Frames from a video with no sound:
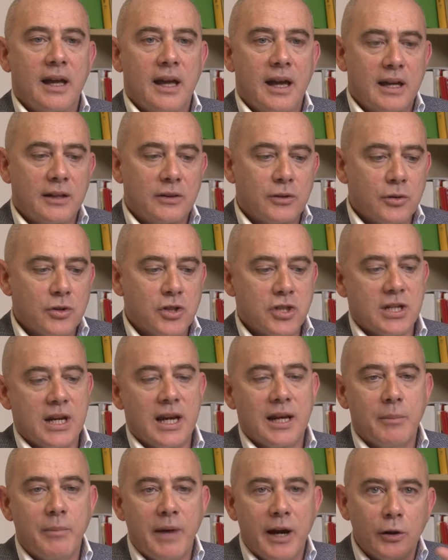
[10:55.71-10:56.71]
and to
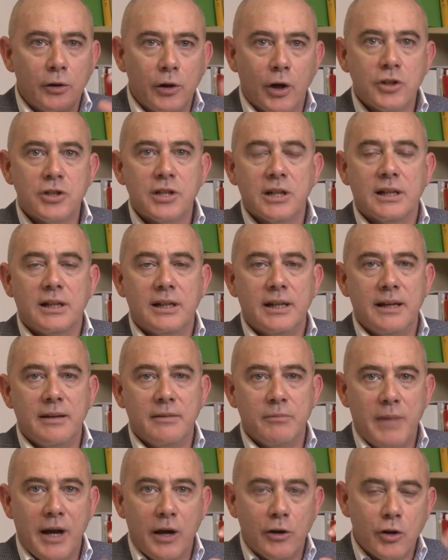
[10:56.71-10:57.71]
check
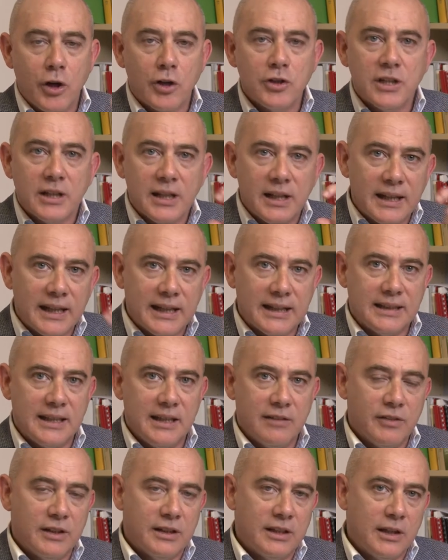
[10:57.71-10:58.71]
biological
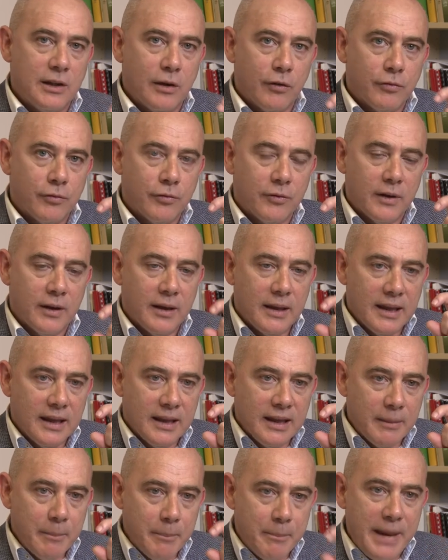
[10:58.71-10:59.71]
activity of
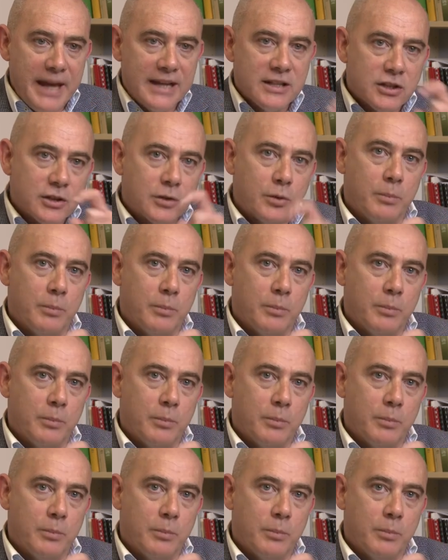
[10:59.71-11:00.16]
batch to